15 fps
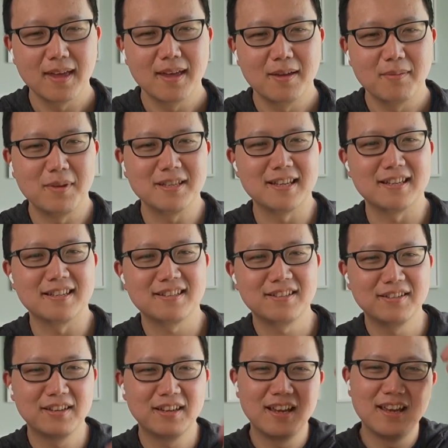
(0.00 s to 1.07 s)
Makes sense.
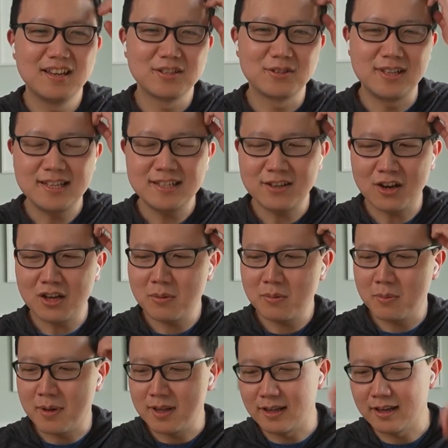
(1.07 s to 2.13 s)
So let's talk a little
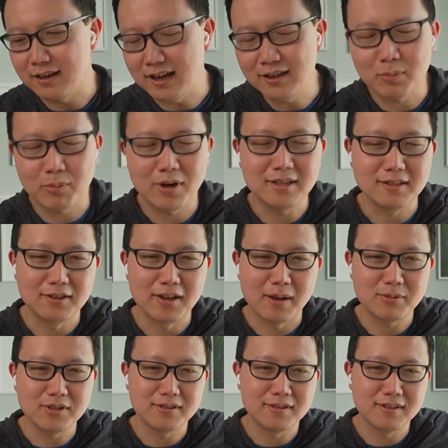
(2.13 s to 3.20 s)
about like enterprise
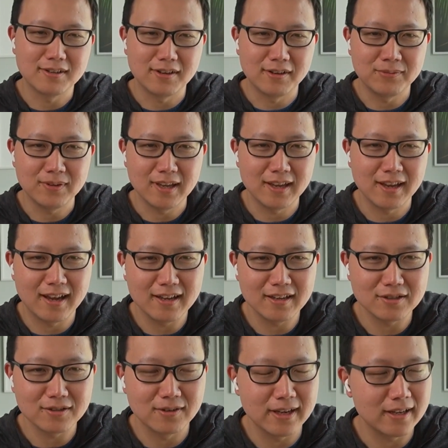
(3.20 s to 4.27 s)
adoption of AI.
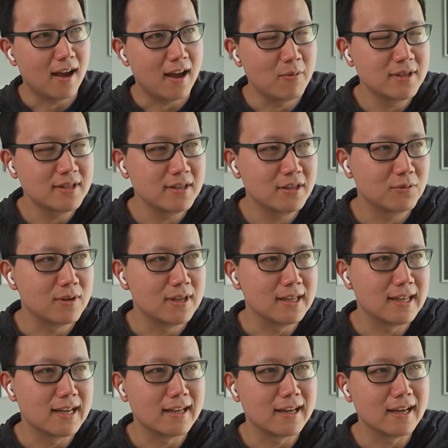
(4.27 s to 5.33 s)
So like I recently
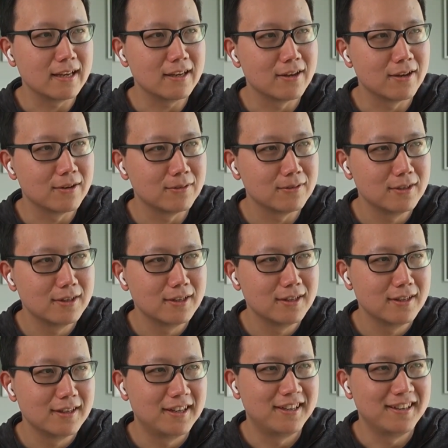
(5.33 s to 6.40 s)
tweeted that, like,
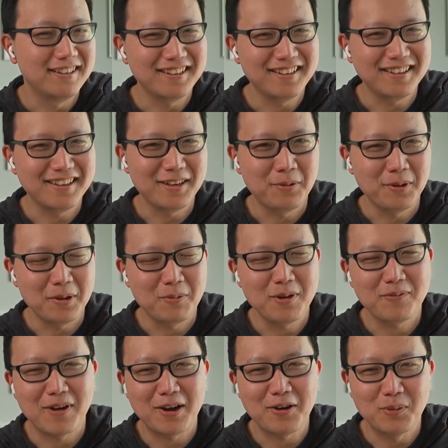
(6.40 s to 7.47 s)
it
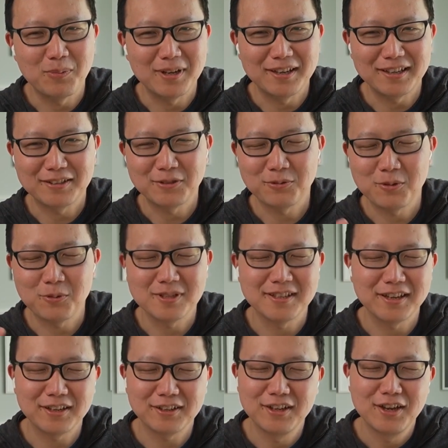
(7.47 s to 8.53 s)
went viral, but like the tweet was
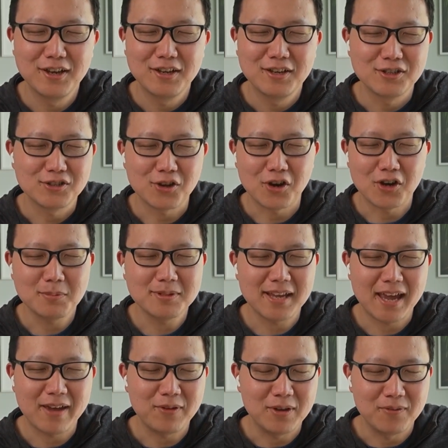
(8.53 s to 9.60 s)
like, startups
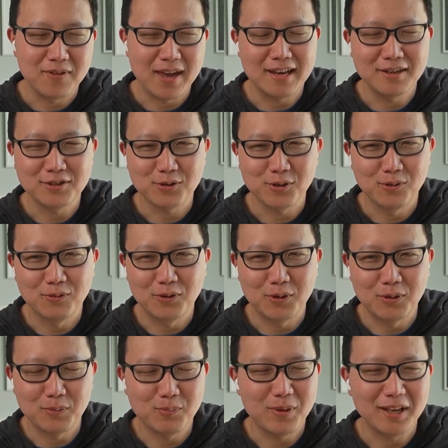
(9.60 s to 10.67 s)
have an advantage
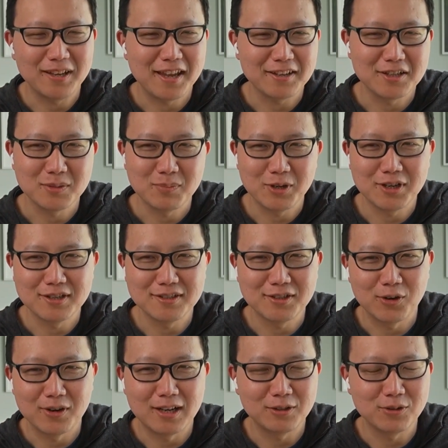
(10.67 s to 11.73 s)
over big tech just because
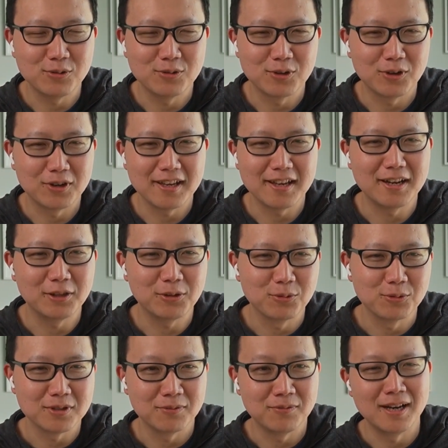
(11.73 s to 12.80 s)
they're allowed to use all the AI
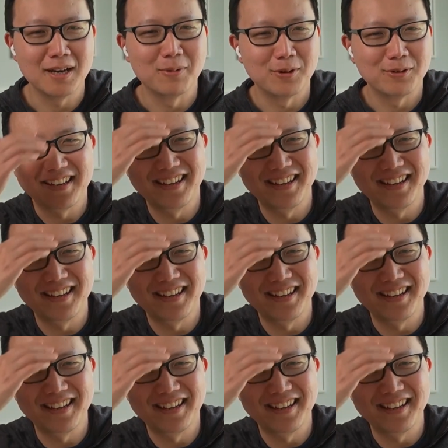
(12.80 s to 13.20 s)
tools available.